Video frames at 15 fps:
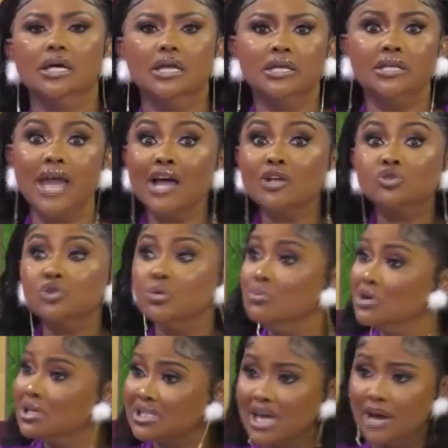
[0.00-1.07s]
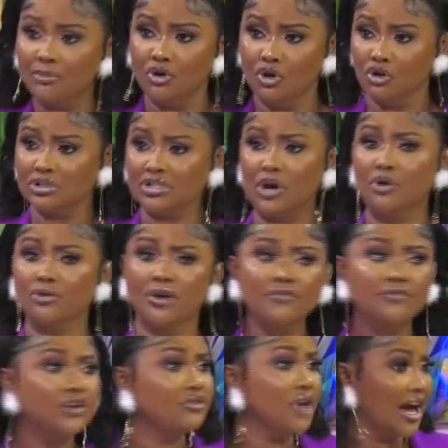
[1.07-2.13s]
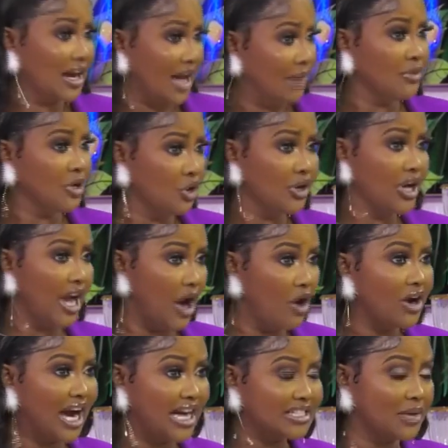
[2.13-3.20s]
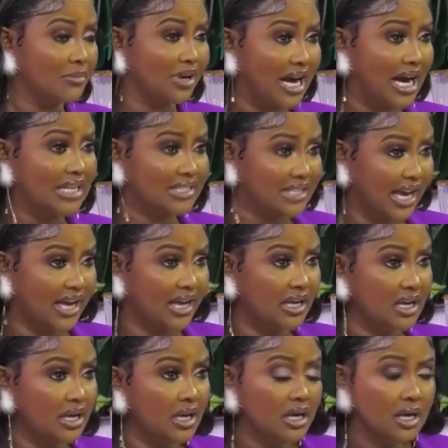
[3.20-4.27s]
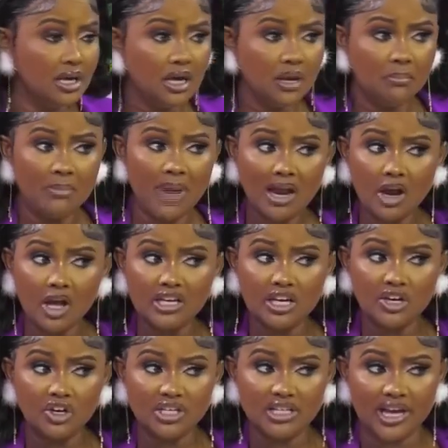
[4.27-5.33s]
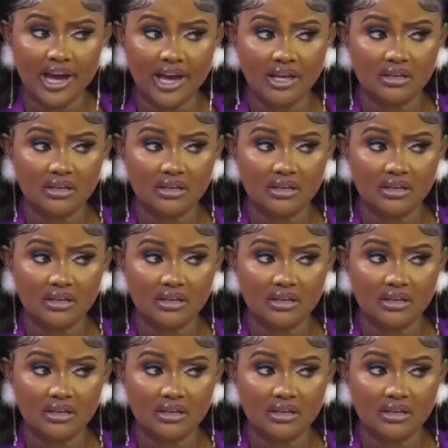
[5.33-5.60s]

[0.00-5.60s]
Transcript: Nansu munsam no sa wo hwa video agrame no ye a wo kai se me kan say melody no de